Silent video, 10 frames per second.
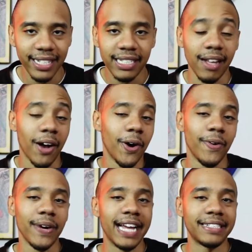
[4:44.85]

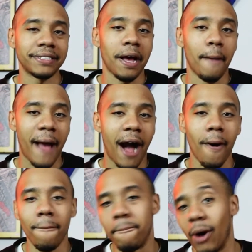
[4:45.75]
So it's
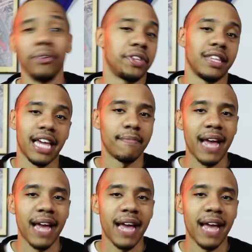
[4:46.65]
about both of them.